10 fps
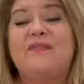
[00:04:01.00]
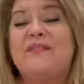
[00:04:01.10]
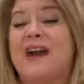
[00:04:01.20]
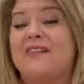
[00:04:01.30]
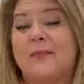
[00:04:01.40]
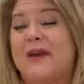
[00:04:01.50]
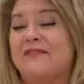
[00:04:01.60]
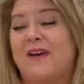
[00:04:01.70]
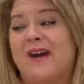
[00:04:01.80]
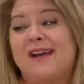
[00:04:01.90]
five by
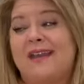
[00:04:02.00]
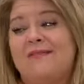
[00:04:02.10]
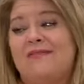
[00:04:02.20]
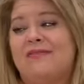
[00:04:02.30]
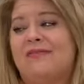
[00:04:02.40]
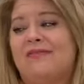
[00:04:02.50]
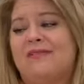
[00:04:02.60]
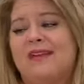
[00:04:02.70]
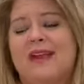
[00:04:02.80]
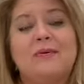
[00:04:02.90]
five,
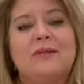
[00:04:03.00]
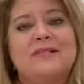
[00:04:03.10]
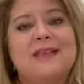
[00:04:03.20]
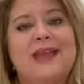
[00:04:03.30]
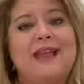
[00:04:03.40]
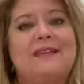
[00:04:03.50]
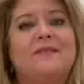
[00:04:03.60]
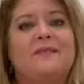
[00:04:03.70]
I would say.